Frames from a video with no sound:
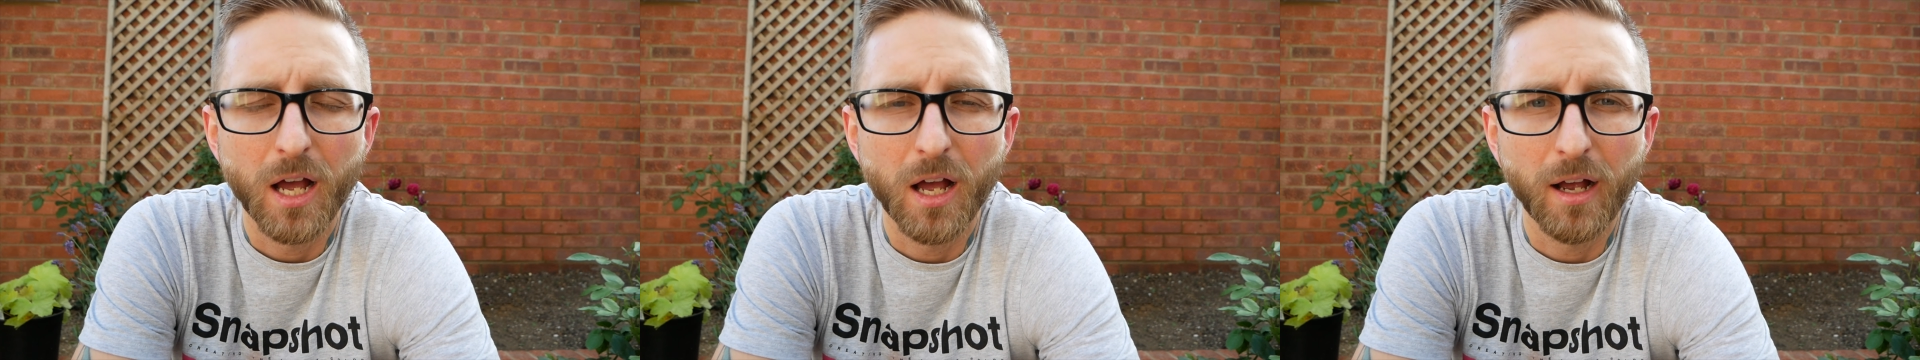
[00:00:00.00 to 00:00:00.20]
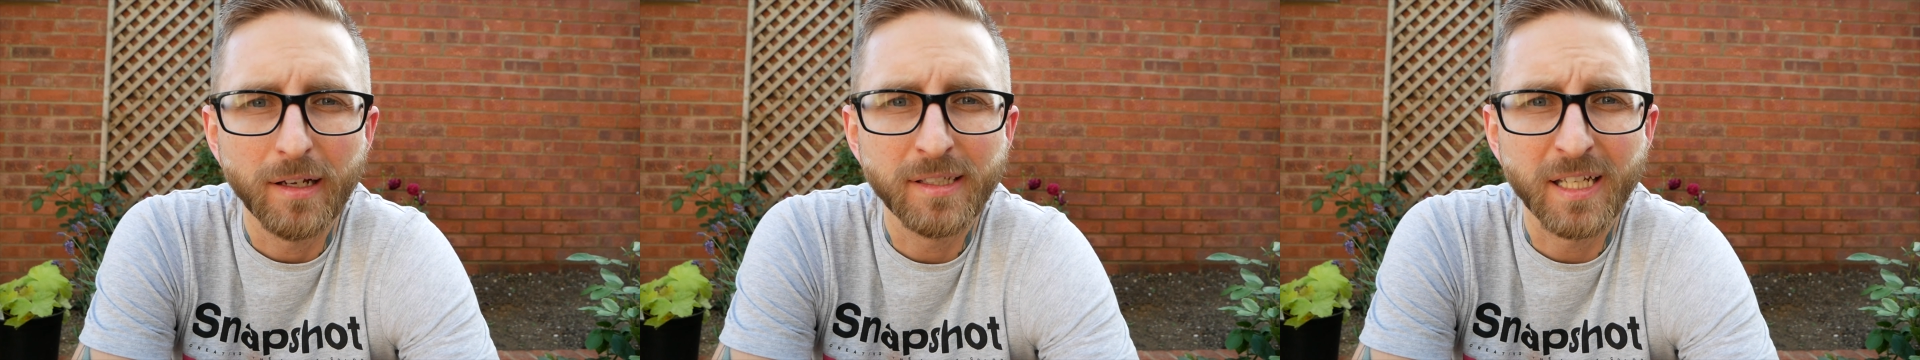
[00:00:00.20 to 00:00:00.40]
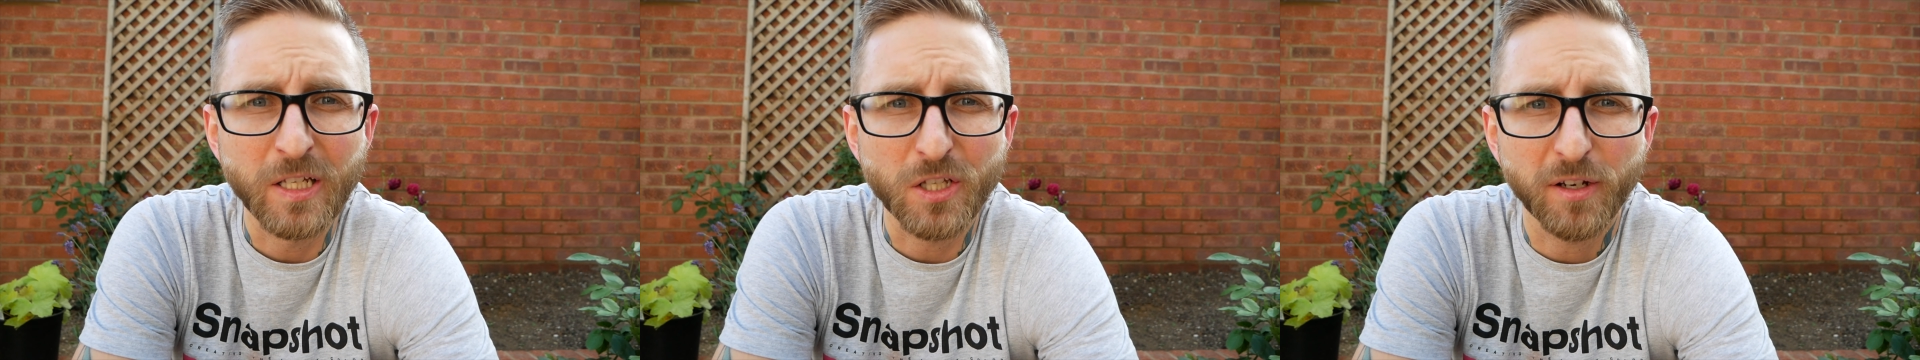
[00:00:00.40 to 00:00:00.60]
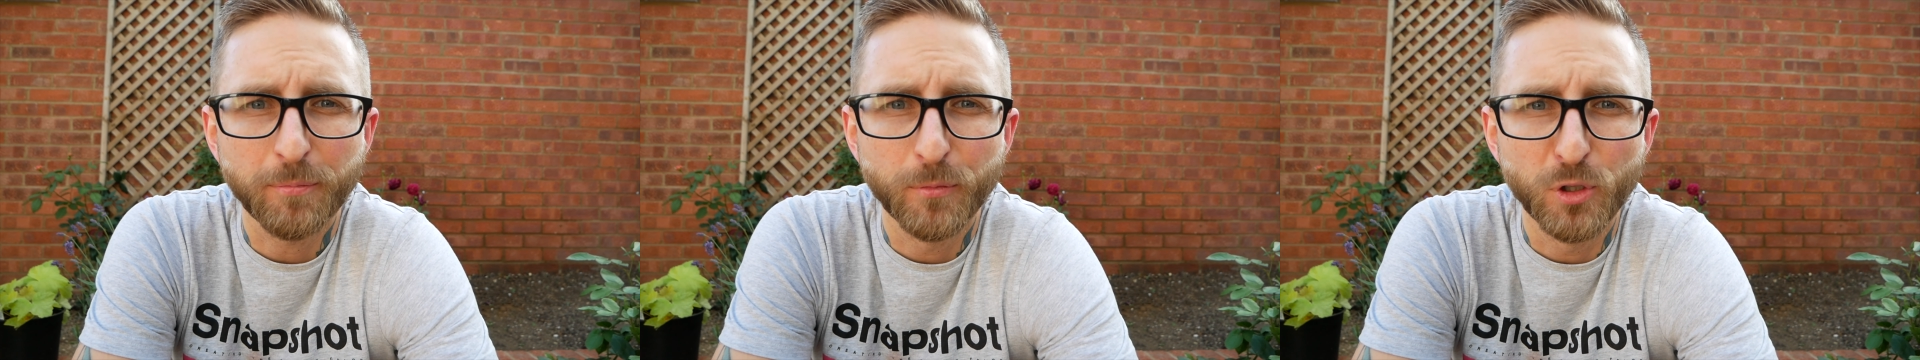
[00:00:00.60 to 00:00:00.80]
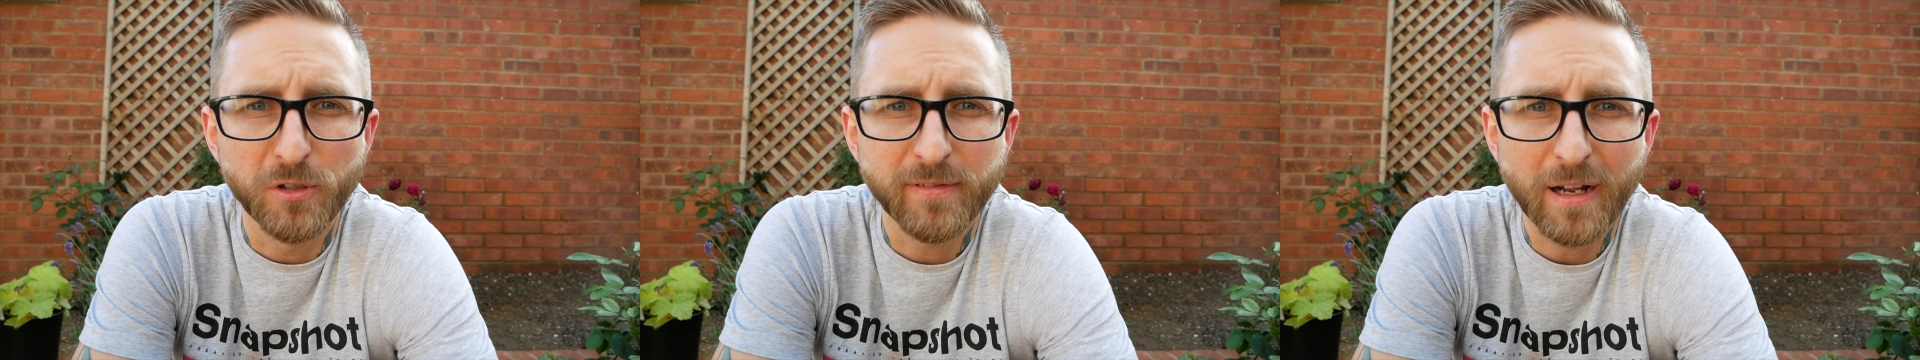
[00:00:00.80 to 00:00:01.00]
Uh, since I've
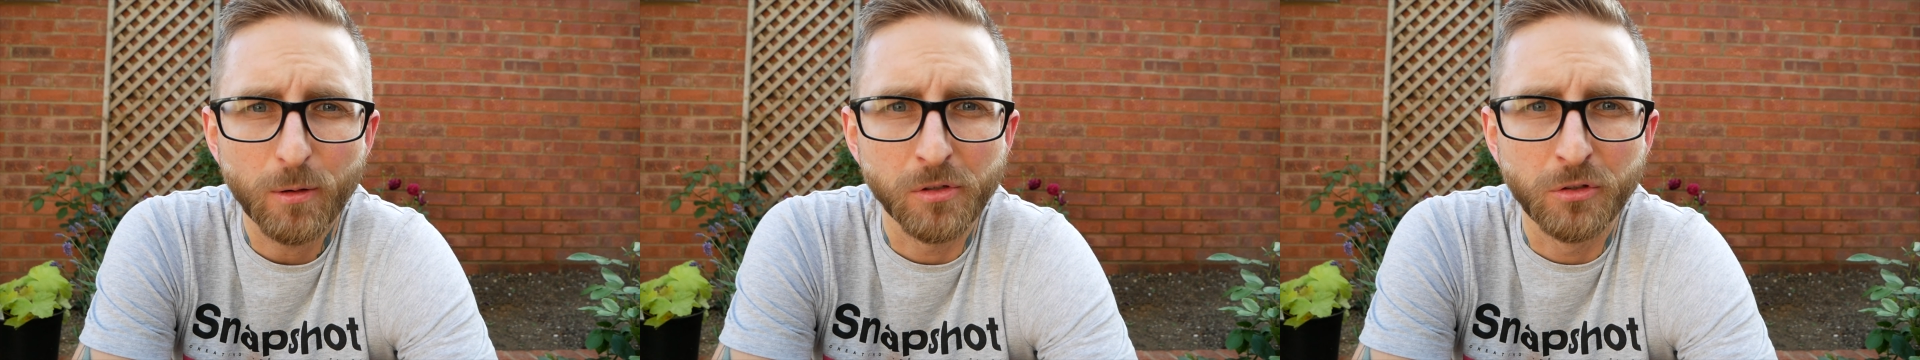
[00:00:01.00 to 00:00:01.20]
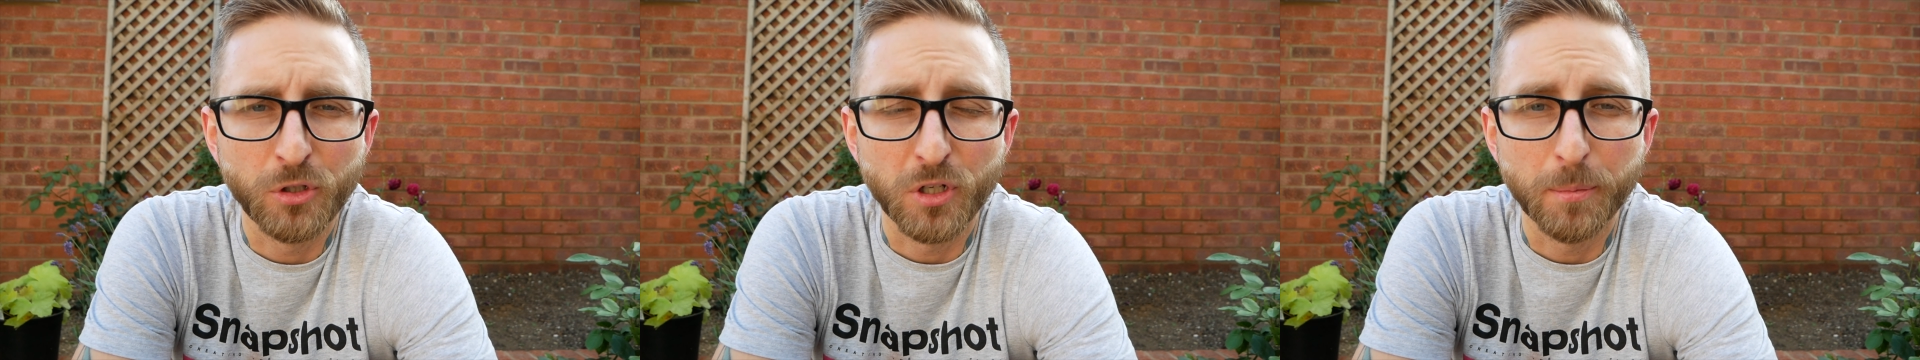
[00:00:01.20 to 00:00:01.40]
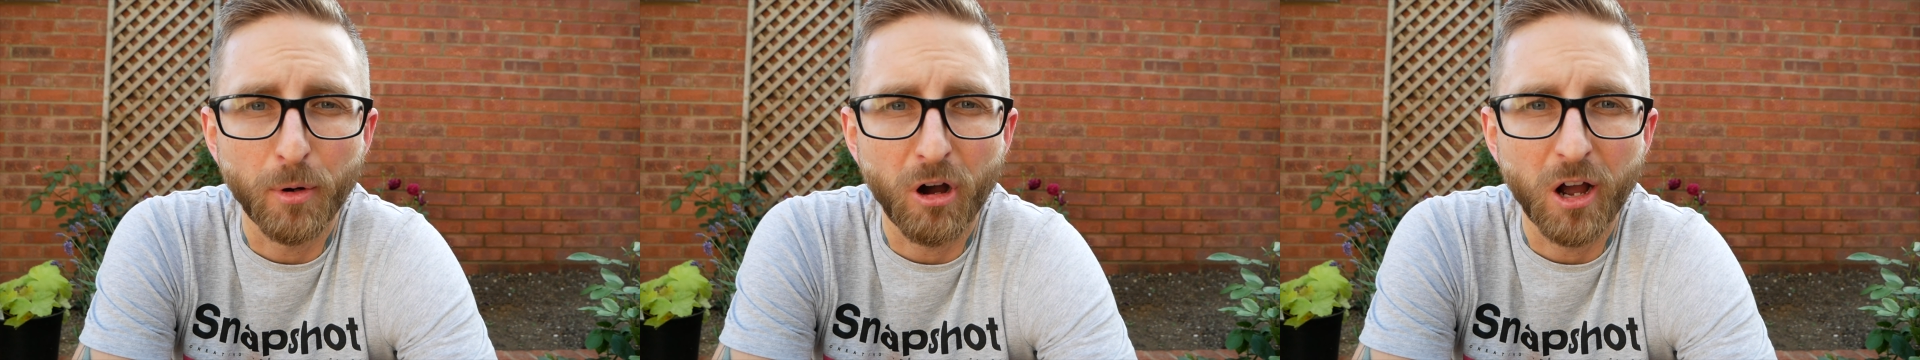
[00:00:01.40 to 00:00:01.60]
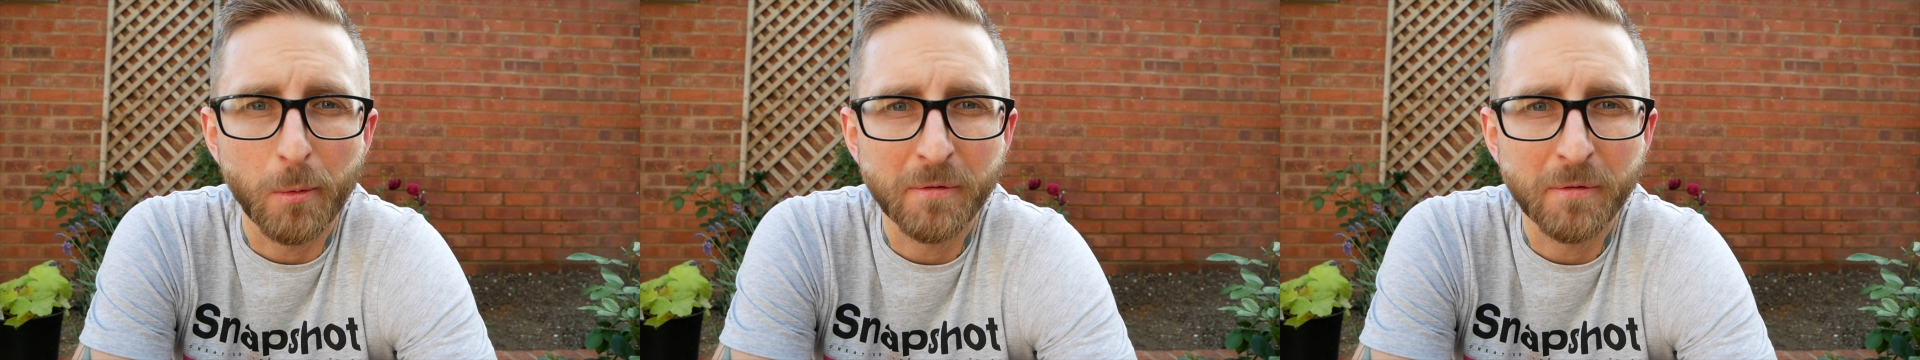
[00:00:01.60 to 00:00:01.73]
moved out to Dubai,